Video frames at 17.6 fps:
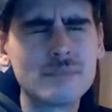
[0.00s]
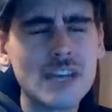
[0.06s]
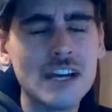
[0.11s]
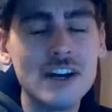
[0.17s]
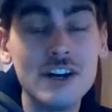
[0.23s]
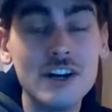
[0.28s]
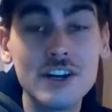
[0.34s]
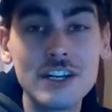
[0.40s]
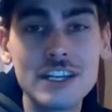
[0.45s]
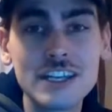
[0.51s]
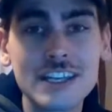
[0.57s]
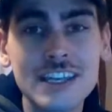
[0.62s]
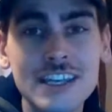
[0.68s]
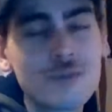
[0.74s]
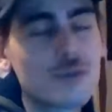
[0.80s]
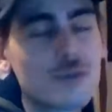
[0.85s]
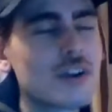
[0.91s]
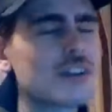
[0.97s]
hoodie
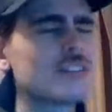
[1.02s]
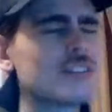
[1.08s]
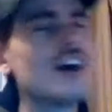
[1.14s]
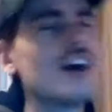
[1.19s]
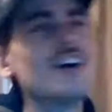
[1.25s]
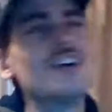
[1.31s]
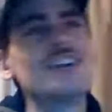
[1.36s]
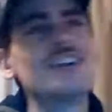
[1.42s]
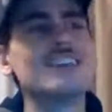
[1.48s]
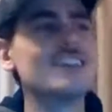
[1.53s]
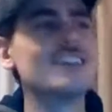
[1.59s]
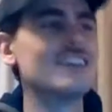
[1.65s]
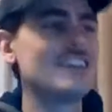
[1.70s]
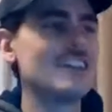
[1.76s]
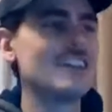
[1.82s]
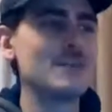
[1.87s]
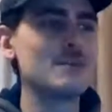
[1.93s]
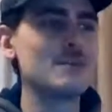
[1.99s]
giveaway. Not hoodie.
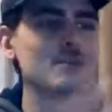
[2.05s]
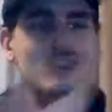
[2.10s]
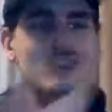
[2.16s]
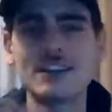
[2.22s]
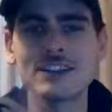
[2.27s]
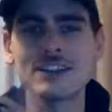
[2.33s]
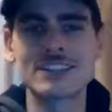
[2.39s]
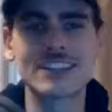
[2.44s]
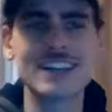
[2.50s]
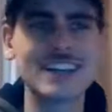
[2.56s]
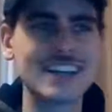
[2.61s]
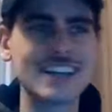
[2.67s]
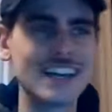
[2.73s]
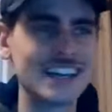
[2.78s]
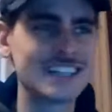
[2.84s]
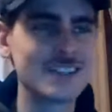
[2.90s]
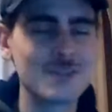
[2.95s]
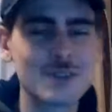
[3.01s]
Let me try this again, guys.